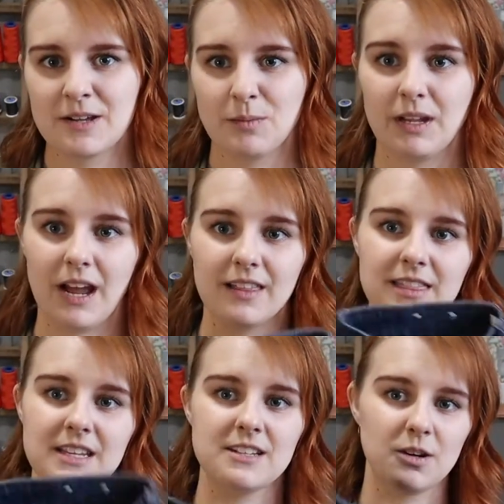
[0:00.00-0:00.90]
But yeah,
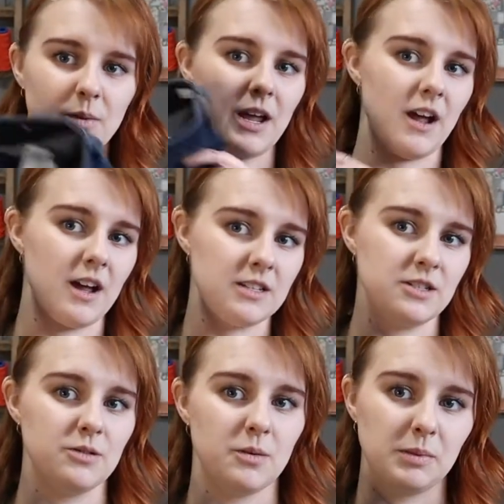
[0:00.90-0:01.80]
these are what I got
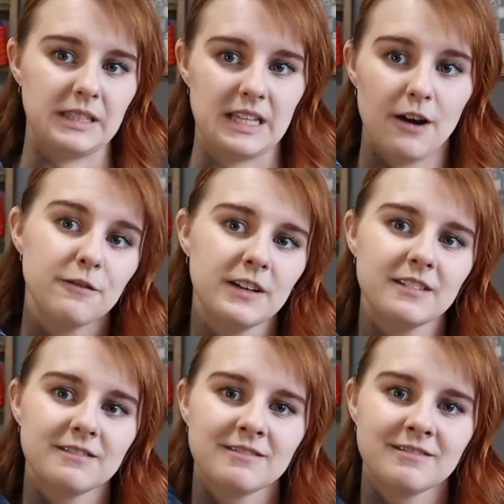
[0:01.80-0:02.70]
to complete the outfit.